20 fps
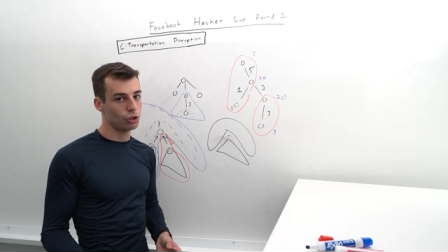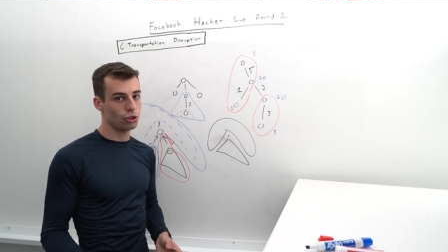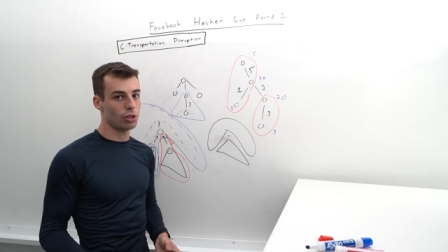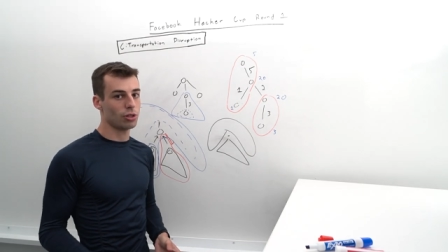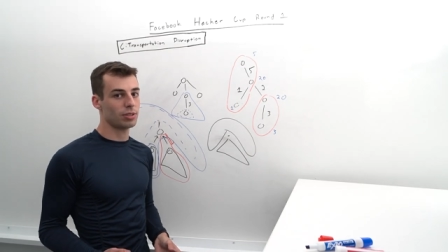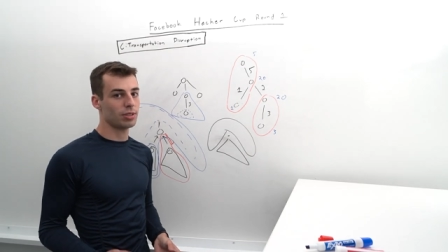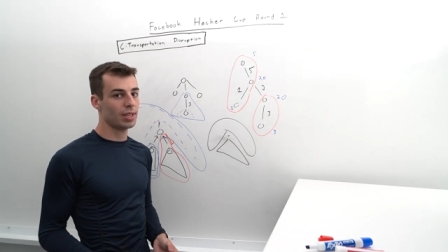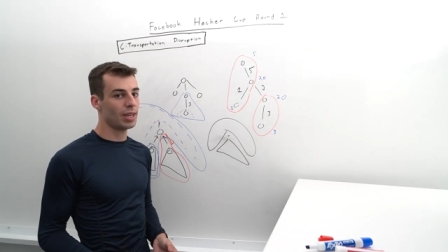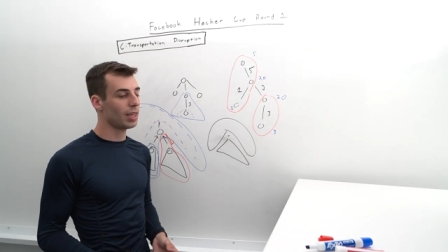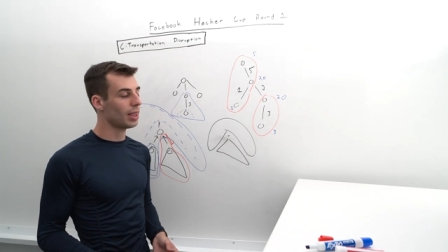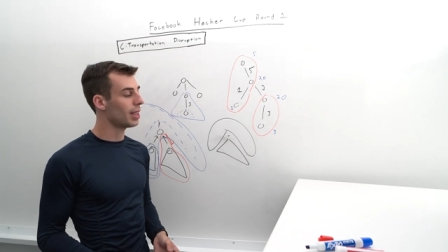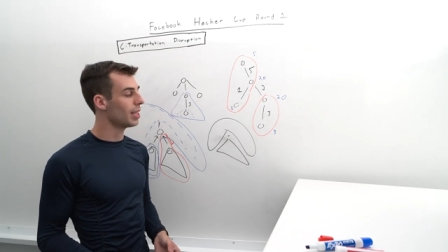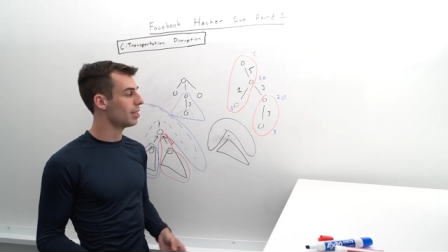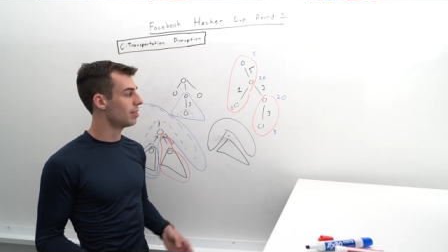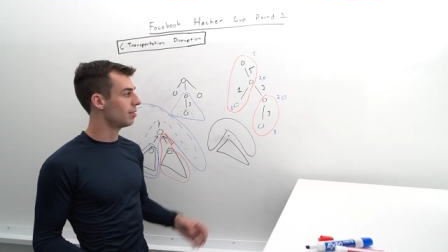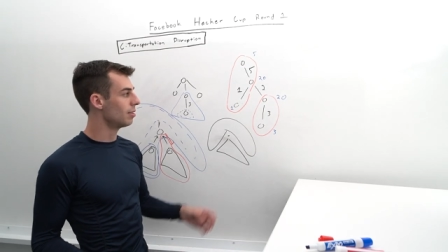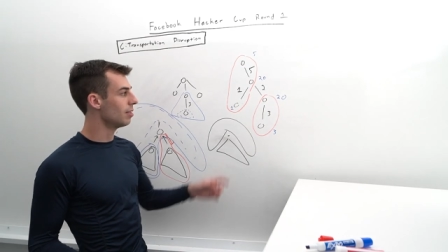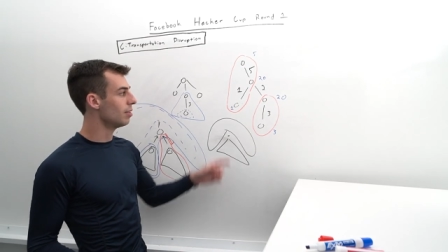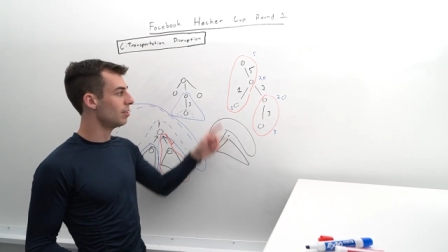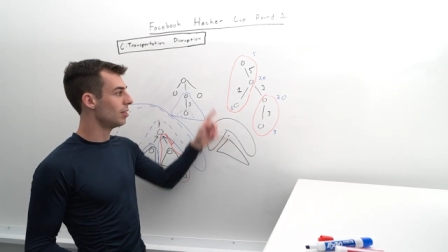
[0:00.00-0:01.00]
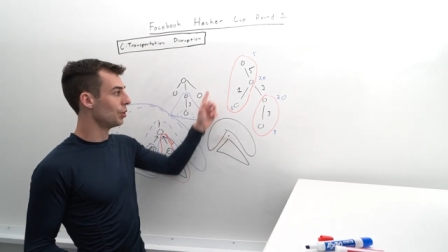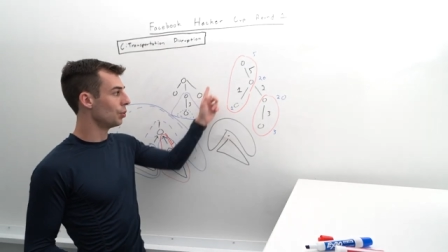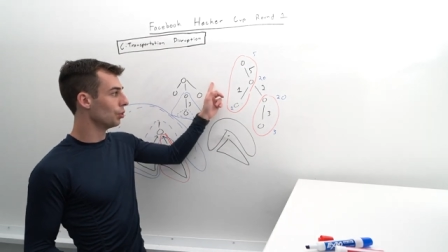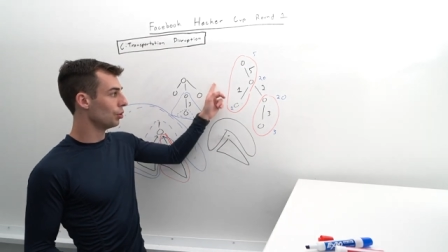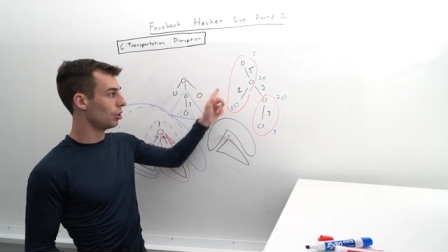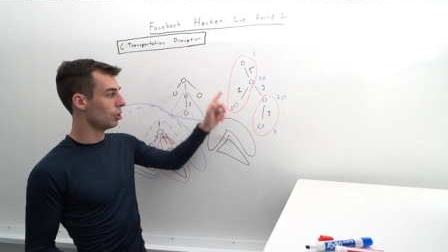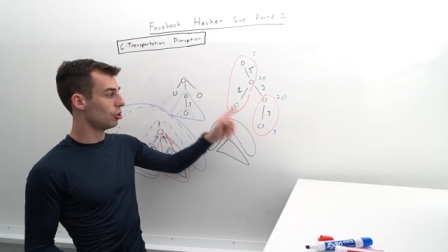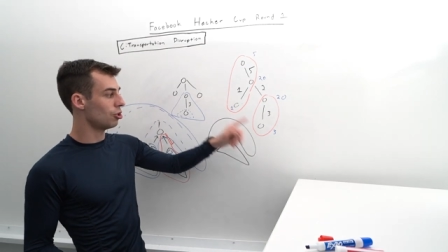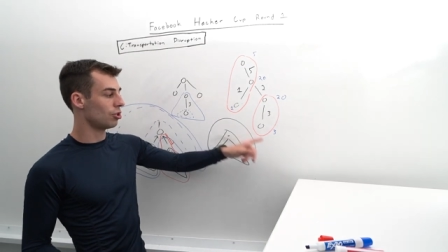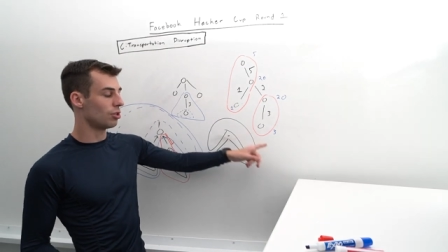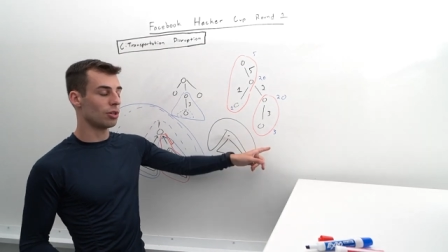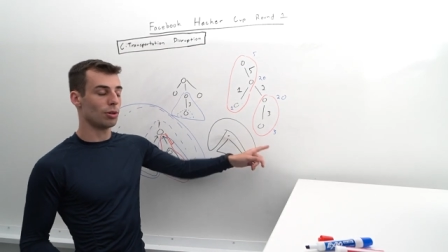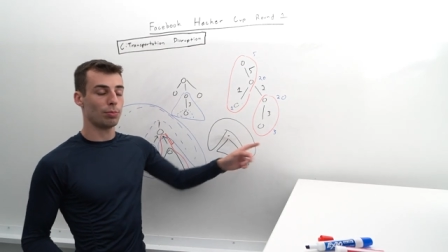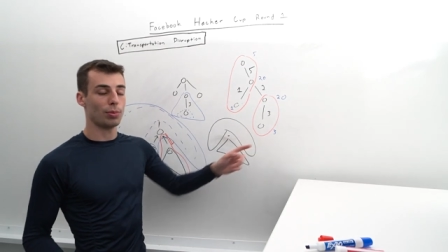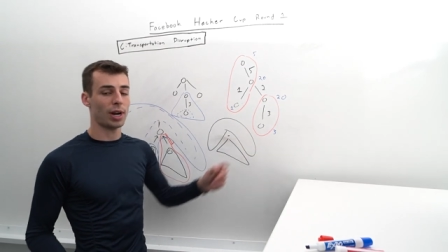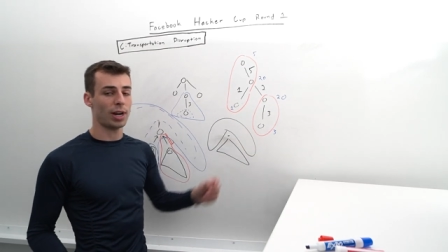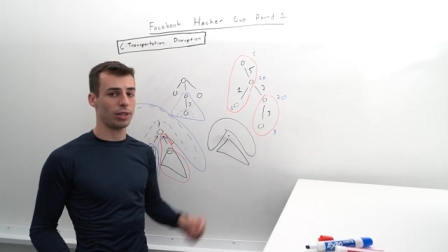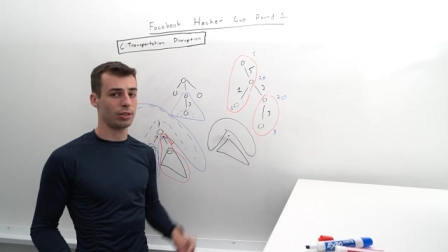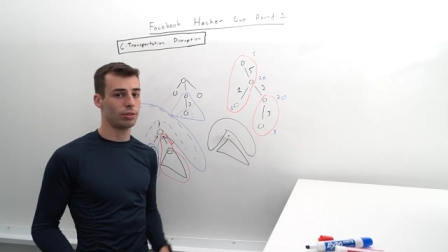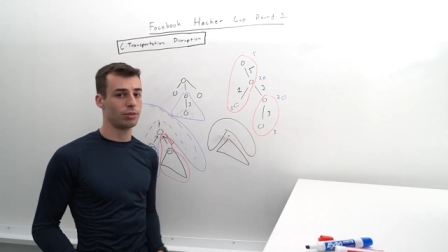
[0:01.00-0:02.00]
just like this is equal to just their
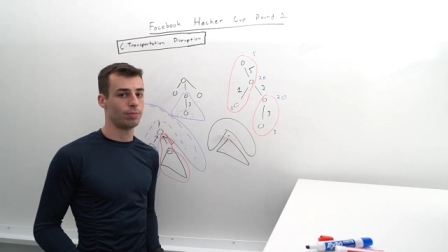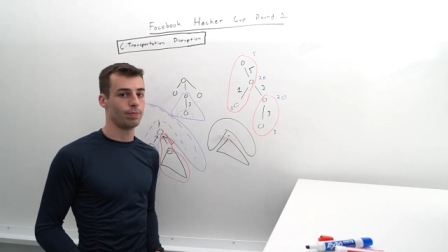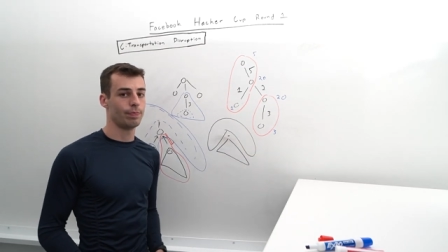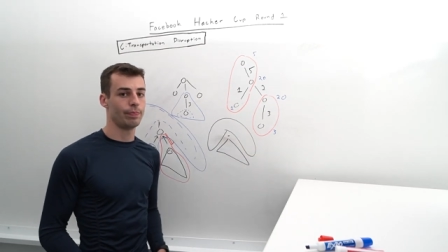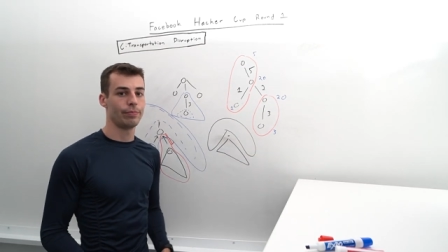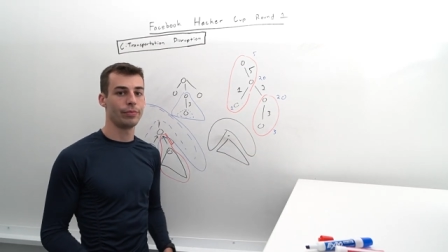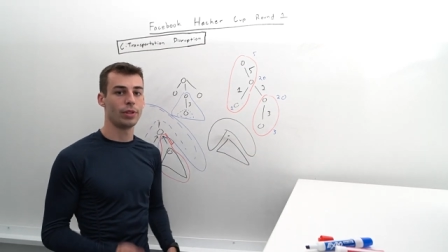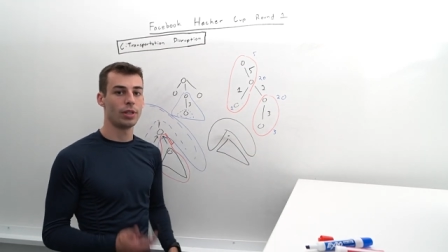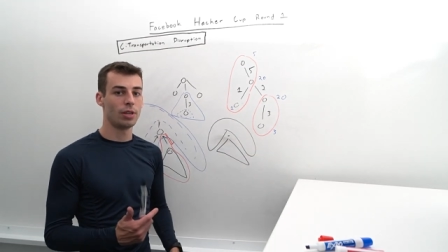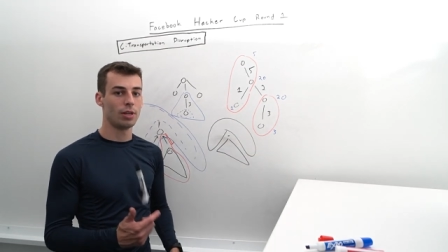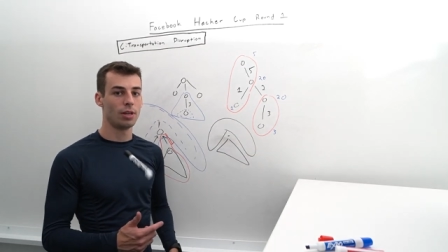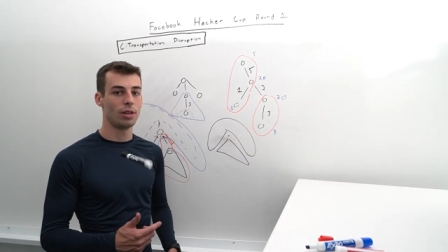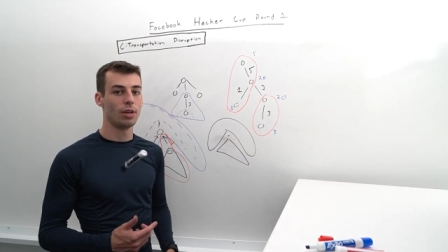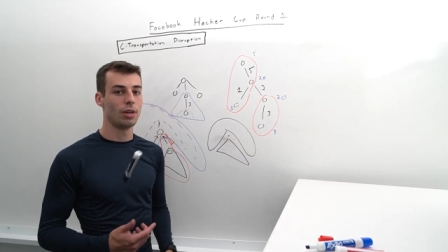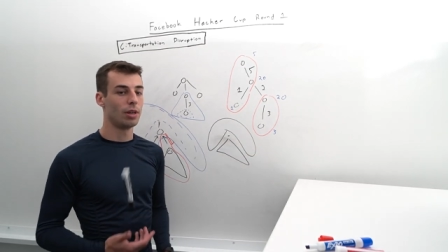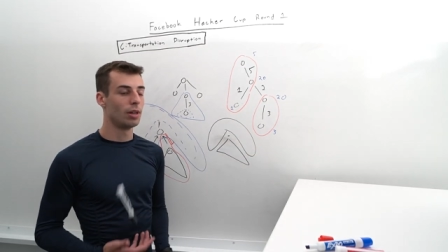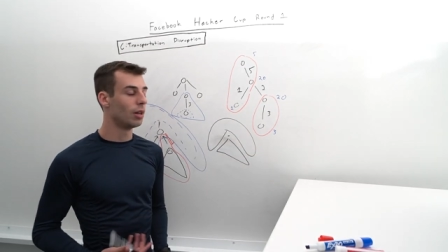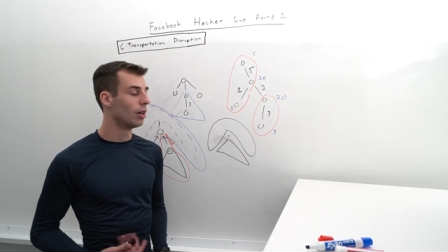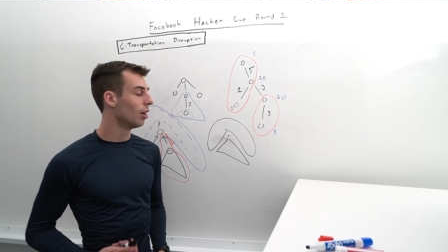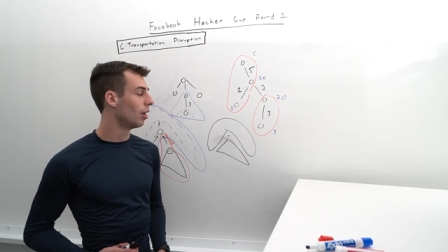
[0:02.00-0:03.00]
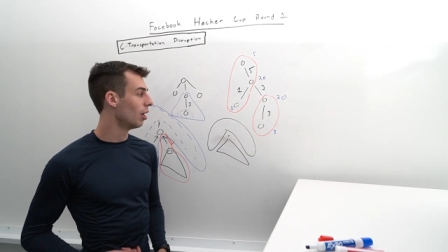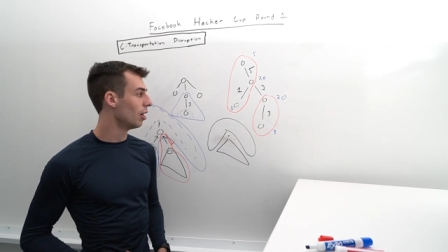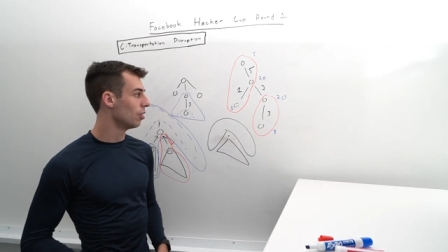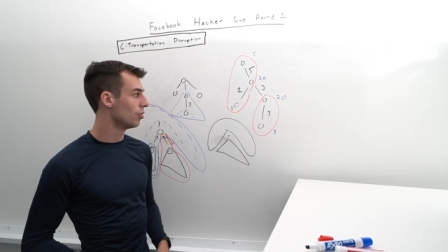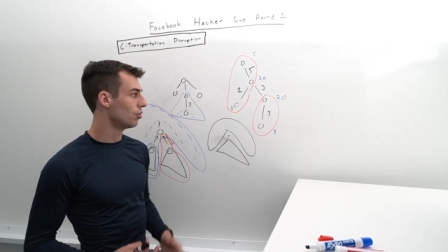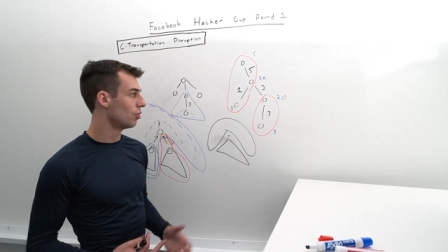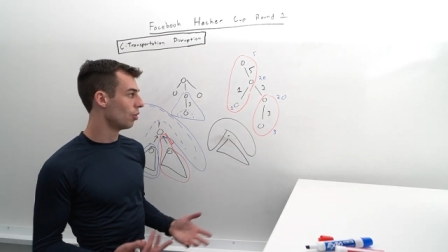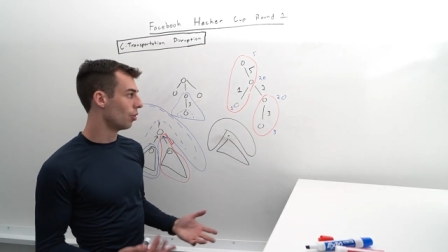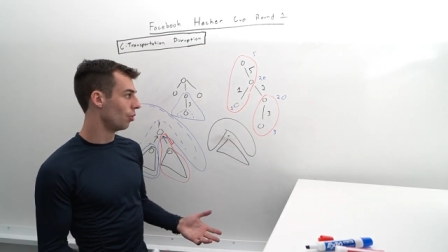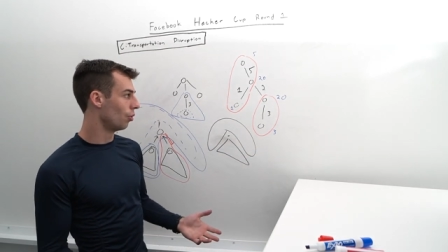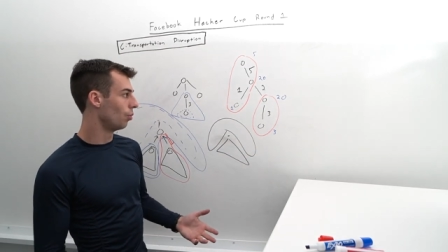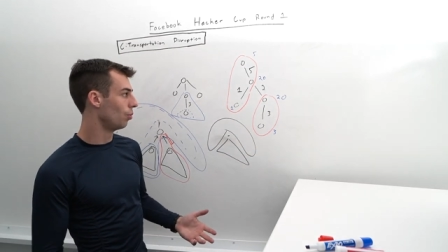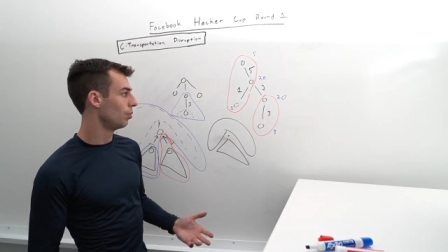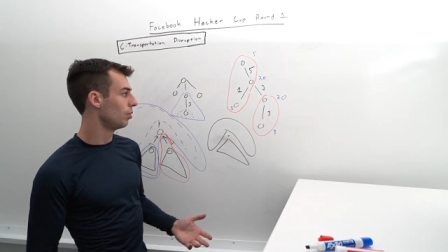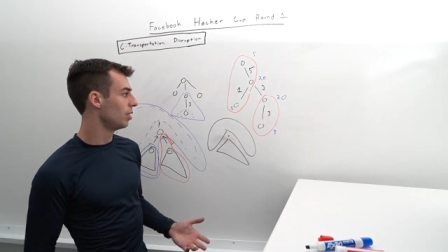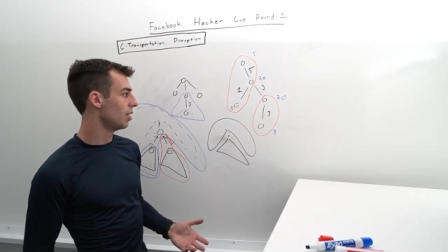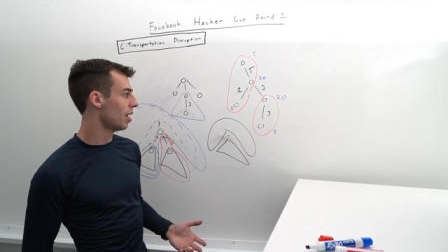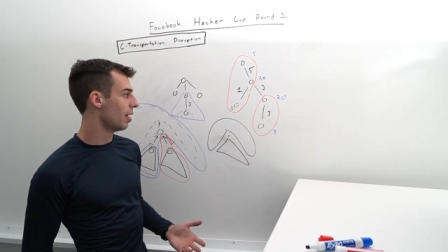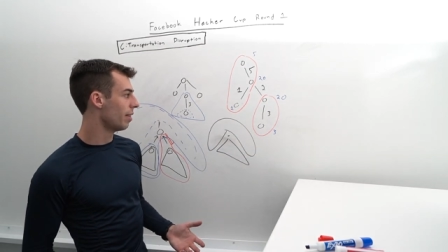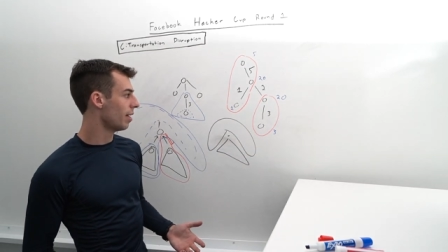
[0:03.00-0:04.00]
product. Uh, so
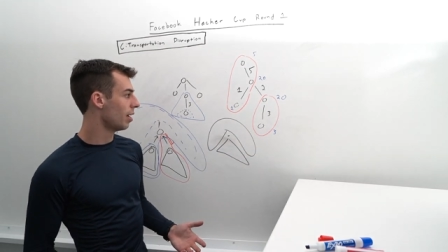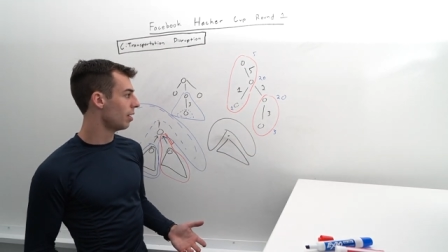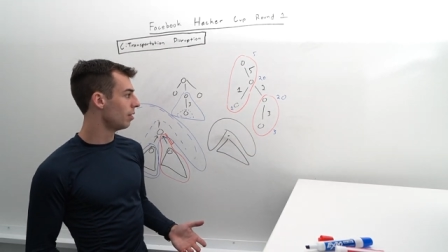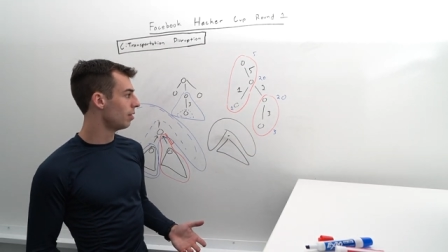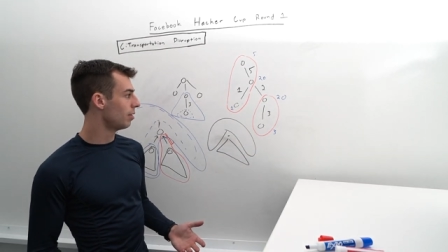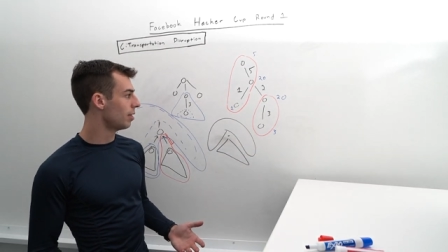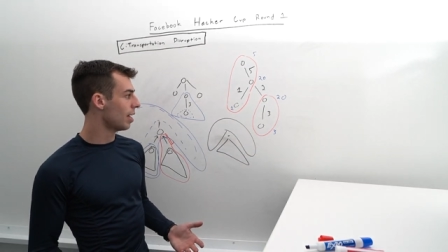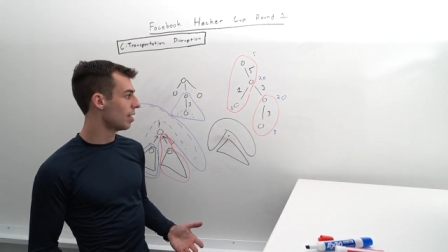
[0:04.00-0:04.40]
yeah, that,